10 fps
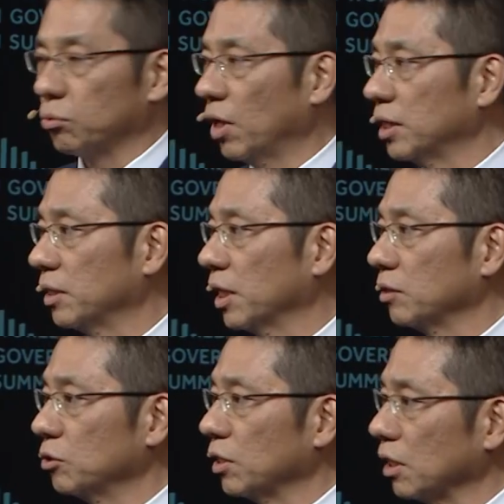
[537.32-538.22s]
why
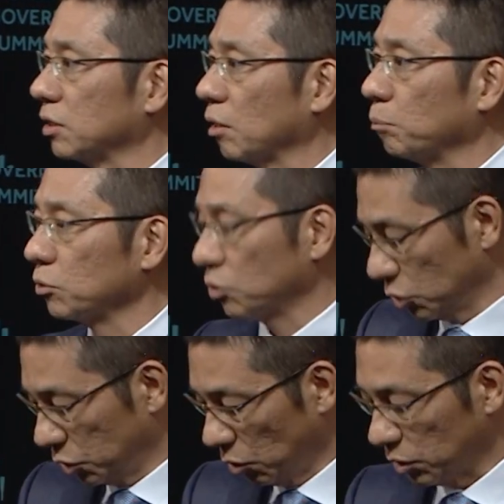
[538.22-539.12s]
you are not supposed
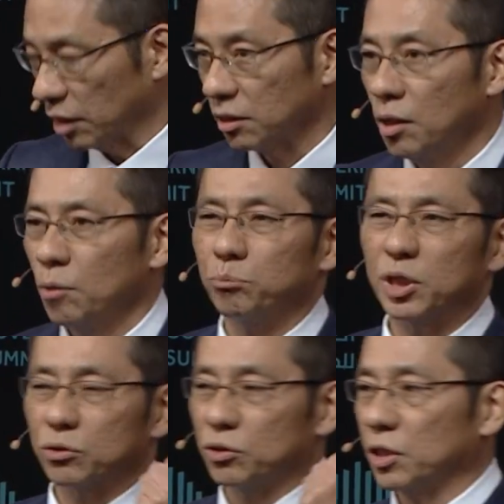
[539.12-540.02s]
to show that
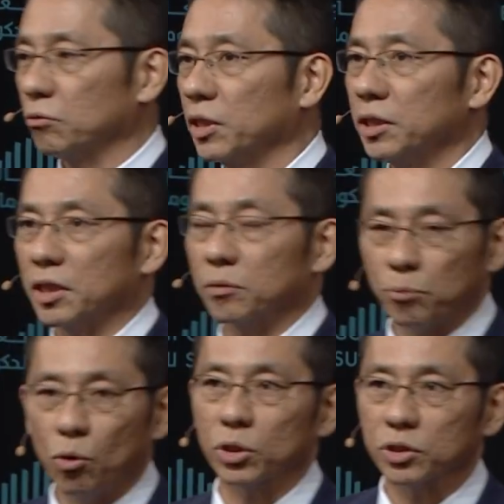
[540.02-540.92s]
victory winning
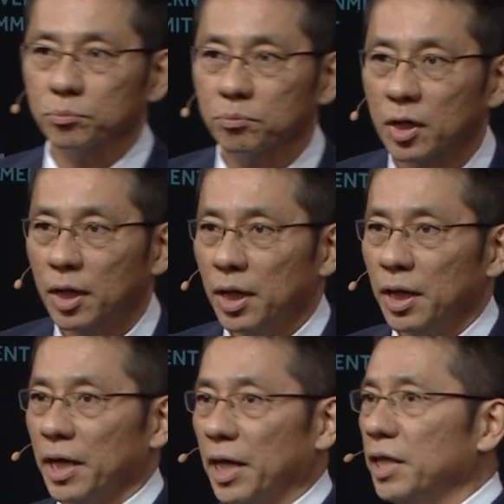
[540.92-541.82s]
pose.
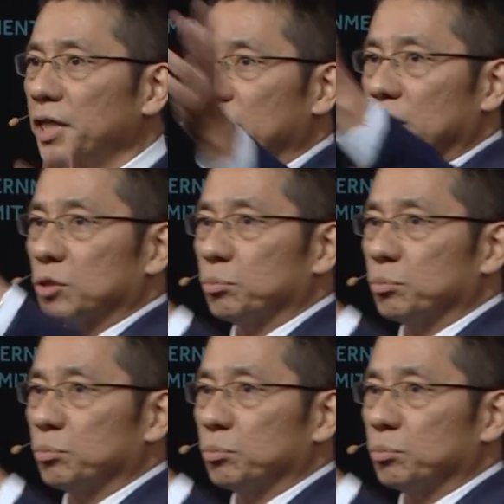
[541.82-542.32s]
Any other